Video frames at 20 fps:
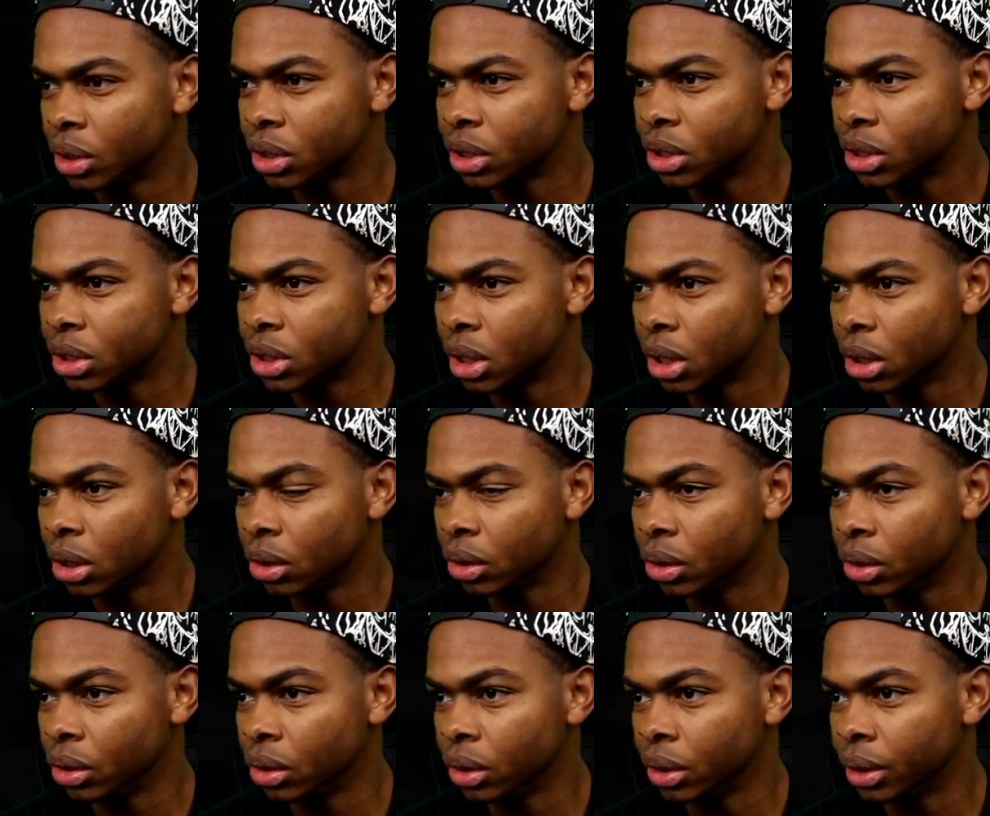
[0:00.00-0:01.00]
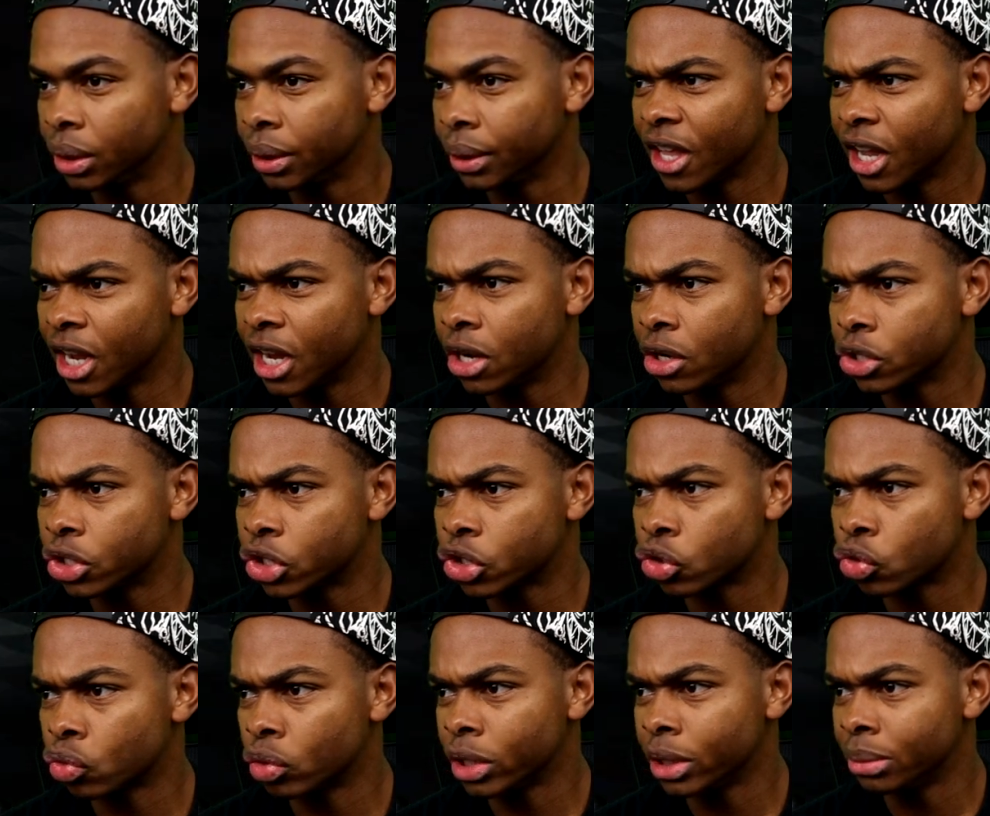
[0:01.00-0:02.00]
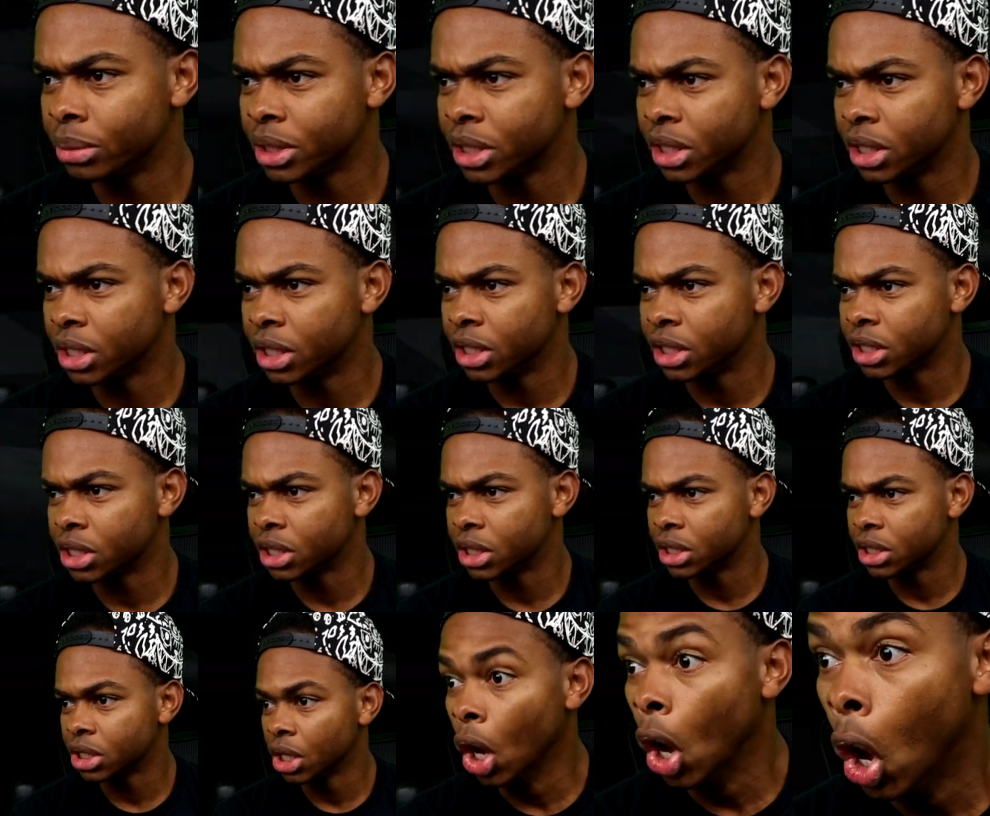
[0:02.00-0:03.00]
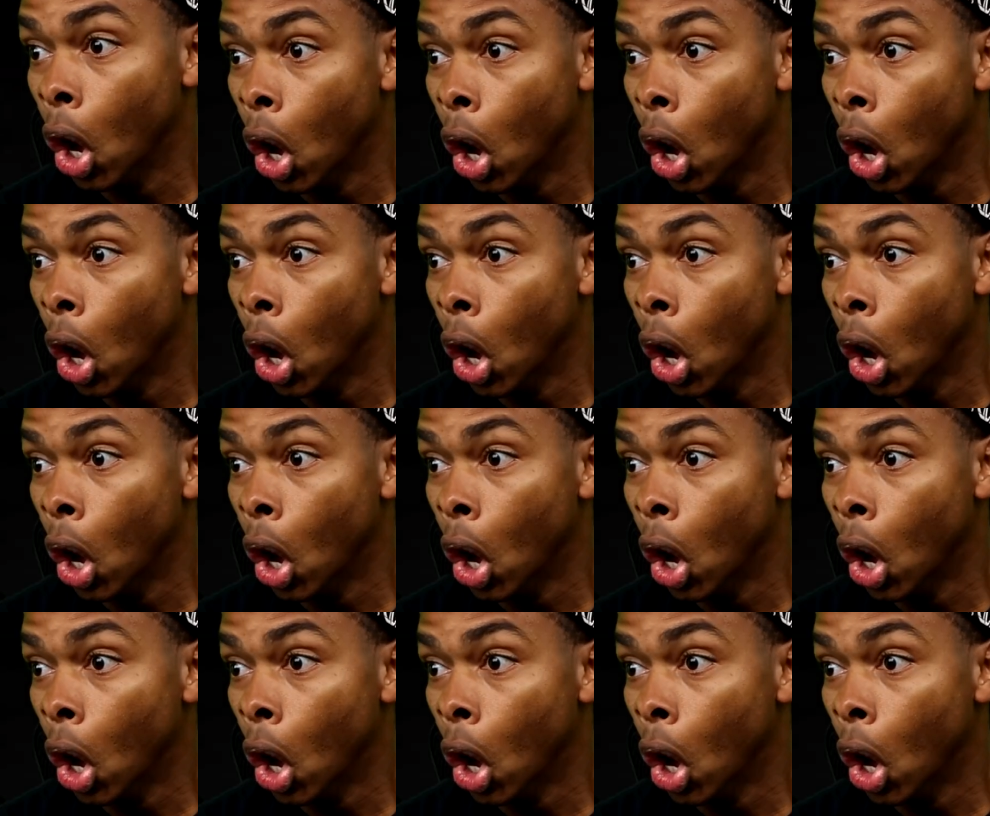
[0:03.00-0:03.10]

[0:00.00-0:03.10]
This does not look good. I hear screams in the distance.